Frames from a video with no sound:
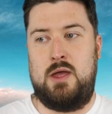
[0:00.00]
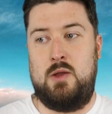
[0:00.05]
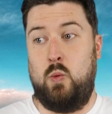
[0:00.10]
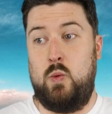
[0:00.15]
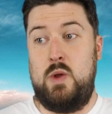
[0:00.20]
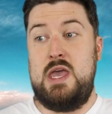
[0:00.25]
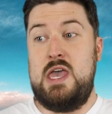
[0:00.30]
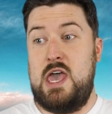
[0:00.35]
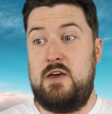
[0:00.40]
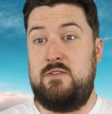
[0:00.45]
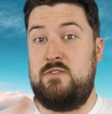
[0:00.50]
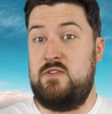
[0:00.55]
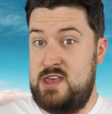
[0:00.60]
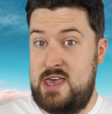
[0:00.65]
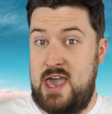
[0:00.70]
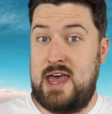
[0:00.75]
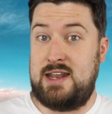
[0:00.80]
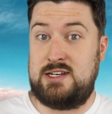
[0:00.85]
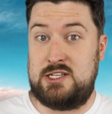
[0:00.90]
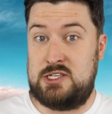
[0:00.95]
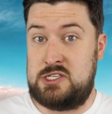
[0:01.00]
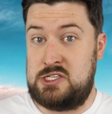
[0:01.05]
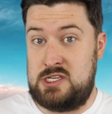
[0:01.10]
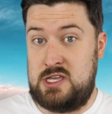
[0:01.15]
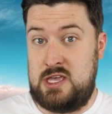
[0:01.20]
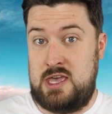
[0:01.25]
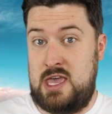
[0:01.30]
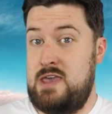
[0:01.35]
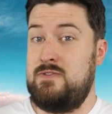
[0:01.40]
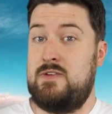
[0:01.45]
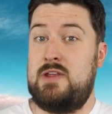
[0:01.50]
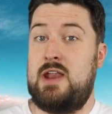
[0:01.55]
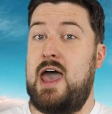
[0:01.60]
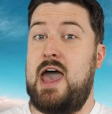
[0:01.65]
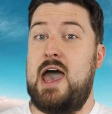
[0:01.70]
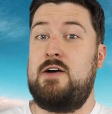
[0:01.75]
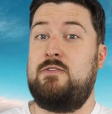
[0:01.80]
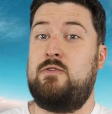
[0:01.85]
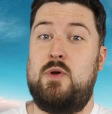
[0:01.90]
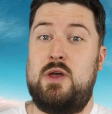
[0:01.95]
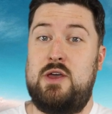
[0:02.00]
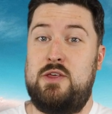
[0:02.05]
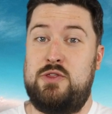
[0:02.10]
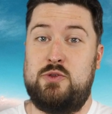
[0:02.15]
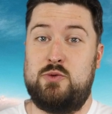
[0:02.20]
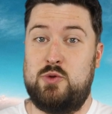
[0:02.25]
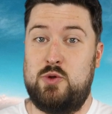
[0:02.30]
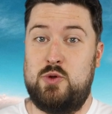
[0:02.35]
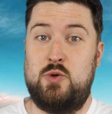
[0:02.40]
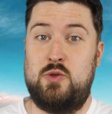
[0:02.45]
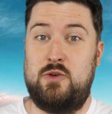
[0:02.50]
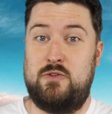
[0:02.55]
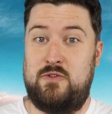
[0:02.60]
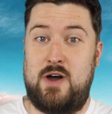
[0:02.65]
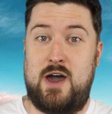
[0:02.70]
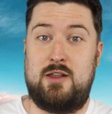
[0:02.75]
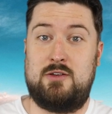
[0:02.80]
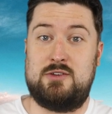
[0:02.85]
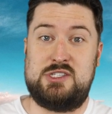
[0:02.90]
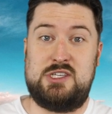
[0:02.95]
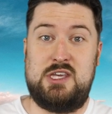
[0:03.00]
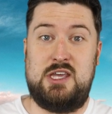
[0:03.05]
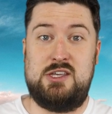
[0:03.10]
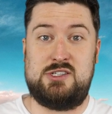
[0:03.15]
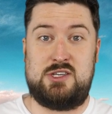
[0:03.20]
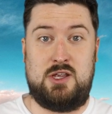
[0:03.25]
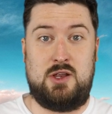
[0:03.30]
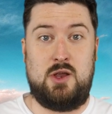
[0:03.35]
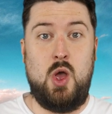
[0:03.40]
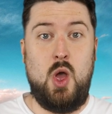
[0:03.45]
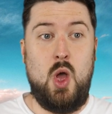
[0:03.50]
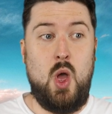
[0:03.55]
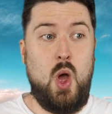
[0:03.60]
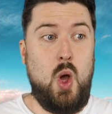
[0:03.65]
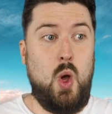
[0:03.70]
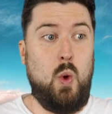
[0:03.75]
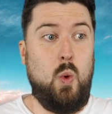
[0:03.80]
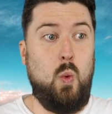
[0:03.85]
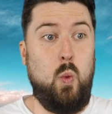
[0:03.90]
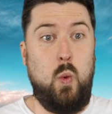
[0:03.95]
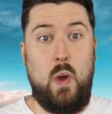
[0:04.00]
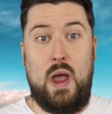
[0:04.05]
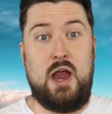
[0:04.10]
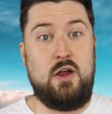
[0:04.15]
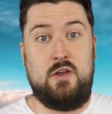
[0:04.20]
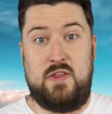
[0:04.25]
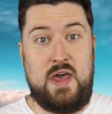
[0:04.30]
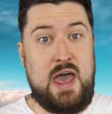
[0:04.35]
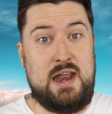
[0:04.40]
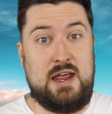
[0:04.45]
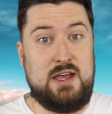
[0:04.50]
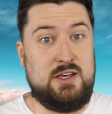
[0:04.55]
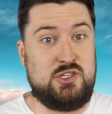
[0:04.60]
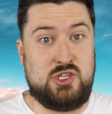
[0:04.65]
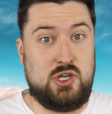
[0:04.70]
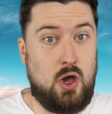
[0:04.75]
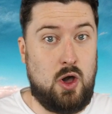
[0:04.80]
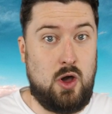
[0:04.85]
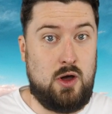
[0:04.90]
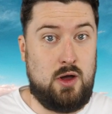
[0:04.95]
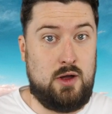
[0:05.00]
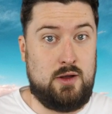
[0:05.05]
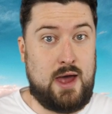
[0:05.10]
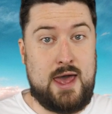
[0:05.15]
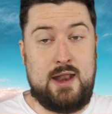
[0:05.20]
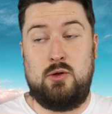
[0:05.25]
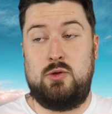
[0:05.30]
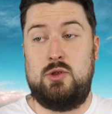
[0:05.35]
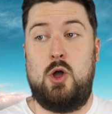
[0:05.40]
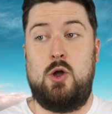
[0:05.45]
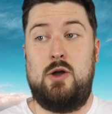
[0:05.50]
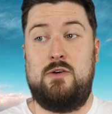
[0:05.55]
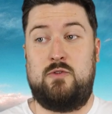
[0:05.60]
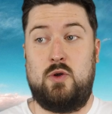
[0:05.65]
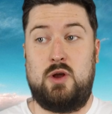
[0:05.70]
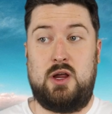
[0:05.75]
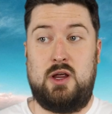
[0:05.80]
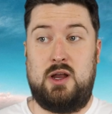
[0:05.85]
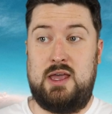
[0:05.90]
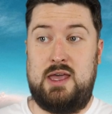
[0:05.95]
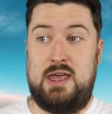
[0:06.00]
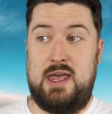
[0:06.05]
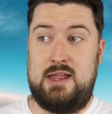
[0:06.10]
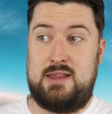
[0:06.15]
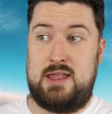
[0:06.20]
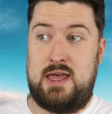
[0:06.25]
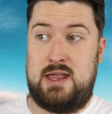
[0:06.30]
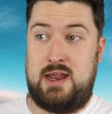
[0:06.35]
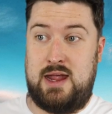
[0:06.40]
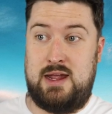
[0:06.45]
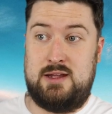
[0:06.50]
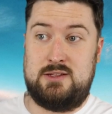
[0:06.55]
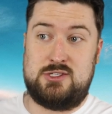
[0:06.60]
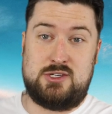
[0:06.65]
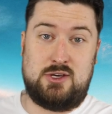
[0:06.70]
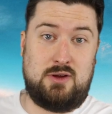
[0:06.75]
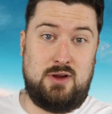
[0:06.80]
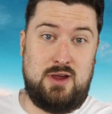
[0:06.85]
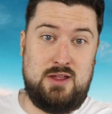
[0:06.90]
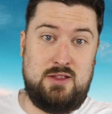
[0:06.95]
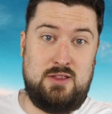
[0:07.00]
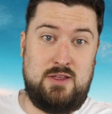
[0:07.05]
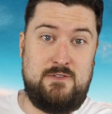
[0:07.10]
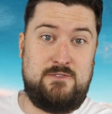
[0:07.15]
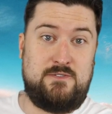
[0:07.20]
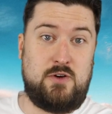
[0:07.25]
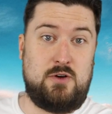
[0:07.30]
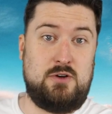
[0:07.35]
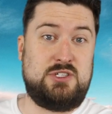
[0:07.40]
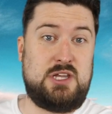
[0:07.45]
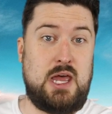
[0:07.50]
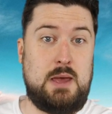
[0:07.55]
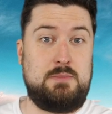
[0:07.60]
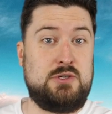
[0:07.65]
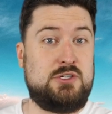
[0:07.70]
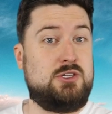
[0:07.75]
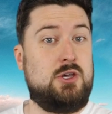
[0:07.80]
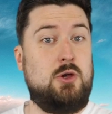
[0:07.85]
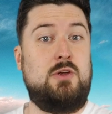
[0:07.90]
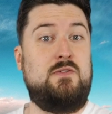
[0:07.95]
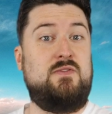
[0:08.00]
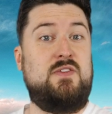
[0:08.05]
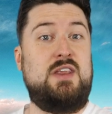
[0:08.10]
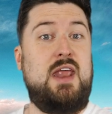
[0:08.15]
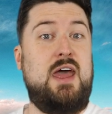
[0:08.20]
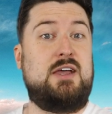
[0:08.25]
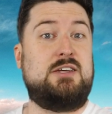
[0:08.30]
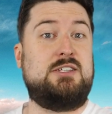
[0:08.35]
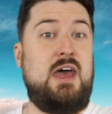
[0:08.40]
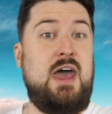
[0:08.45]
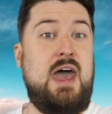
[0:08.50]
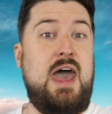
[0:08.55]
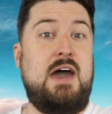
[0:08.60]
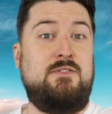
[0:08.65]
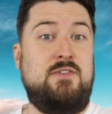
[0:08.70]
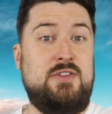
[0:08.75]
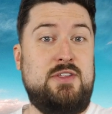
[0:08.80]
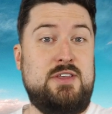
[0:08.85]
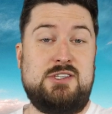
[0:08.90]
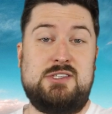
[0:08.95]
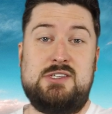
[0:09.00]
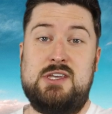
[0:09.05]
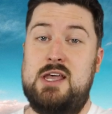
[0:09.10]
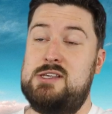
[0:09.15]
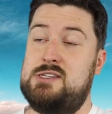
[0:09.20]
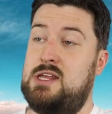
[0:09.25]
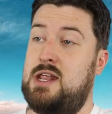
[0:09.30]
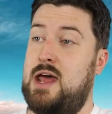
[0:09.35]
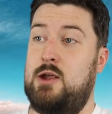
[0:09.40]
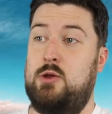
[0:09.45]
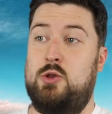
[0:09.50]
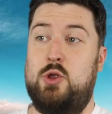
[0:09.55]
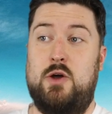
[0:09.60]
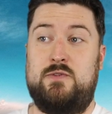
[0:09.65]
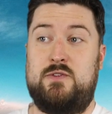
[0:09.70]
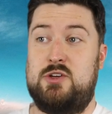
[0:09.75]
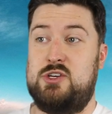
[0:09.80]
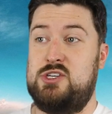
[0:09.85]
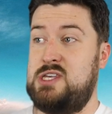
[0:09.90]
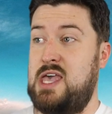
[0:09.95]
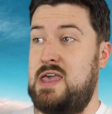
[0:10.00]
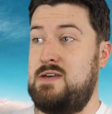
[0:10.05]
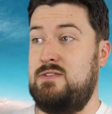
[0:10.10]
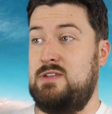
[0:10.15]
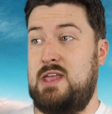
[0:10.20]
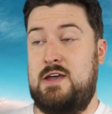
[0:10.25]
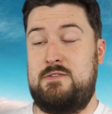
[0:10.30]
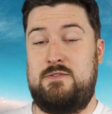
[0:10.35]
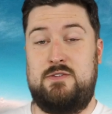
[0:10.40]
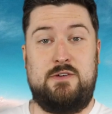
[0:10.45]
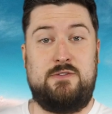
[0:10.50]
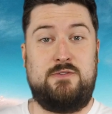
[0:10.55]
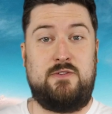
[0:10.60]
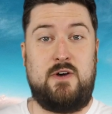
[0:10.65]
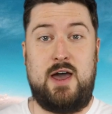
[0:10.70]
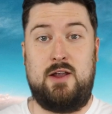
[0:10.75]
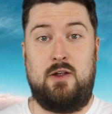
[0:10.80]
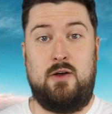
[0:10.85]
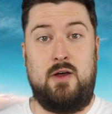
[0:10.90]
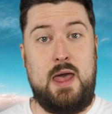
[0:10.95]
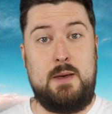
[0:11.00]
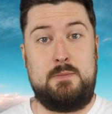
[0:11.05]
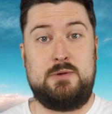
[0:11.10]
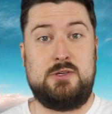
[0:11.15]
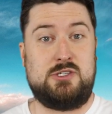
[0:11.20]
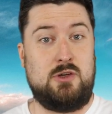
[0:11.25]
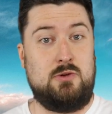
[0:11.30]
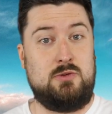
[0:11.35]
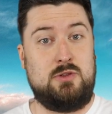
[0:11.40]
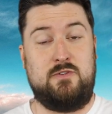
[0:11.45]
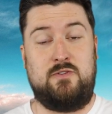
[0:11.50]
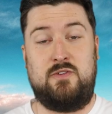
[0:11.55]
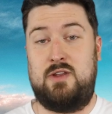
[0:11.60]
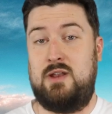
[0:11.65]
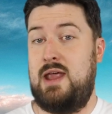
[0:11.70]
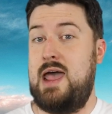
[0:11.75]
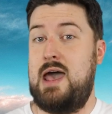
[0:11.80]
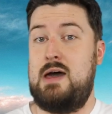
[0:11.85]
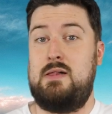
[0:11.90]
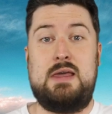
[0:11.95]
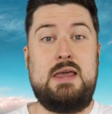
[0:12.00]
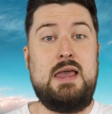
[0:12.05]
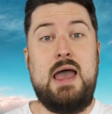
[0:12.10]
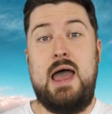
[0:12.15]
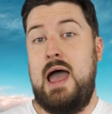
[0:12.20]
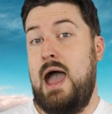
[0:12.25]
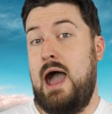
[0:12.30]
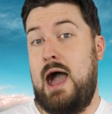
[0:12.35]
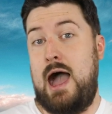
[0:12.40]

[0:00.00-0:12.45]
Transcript: And we have yet to see, even halfway through the final season, where that has gone. I don't know if we're going to get that answer in the first episode of the next half of the season. I don't know if they're saving that for the final episode, the finale.